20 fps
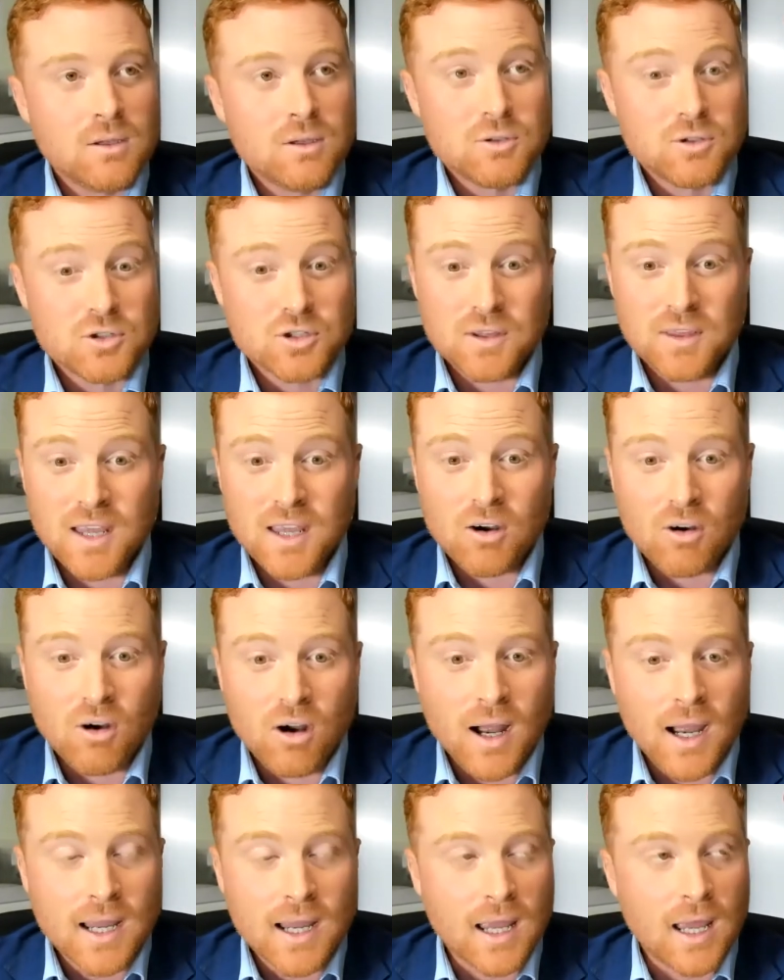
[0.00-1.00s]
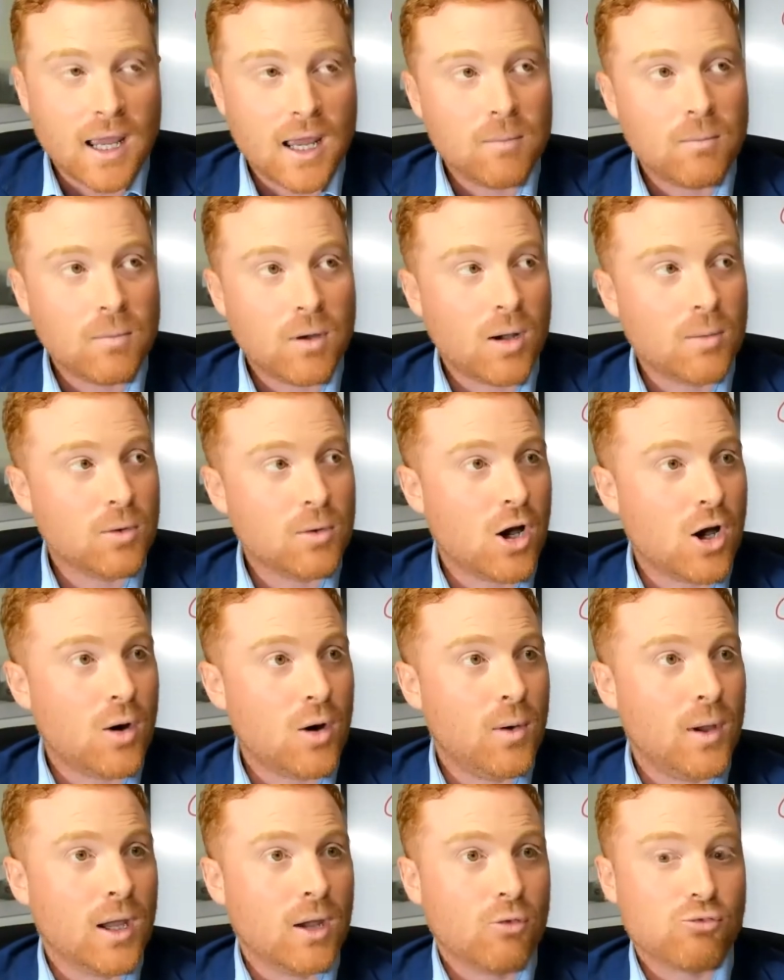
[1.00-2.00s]
So there I am. I'm
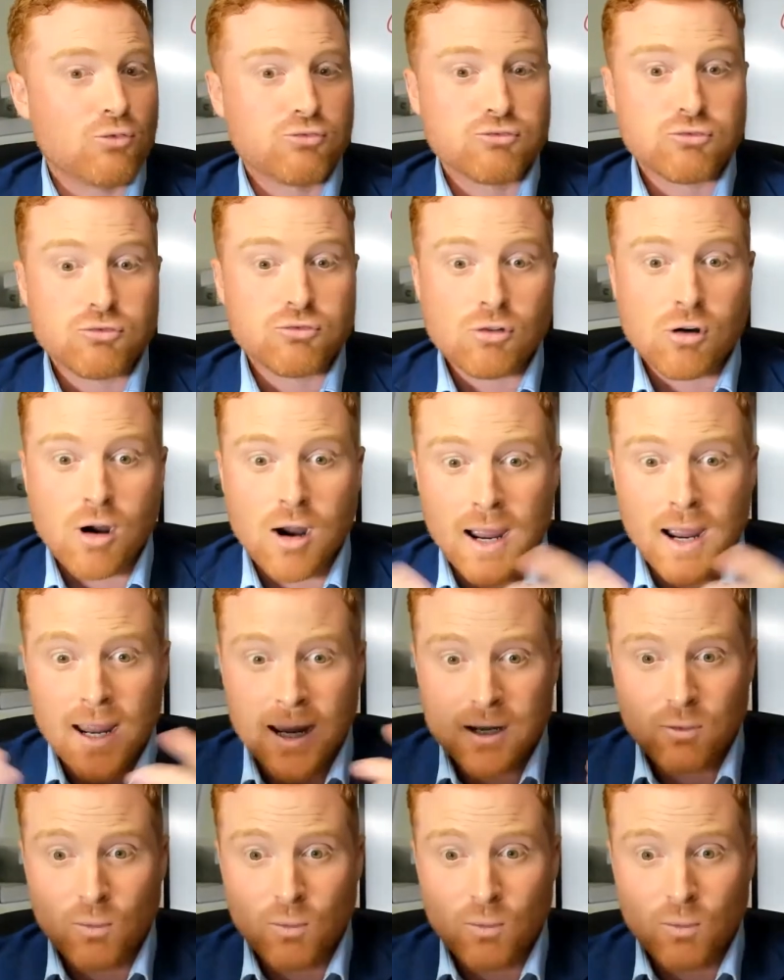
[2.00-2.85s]
going, right.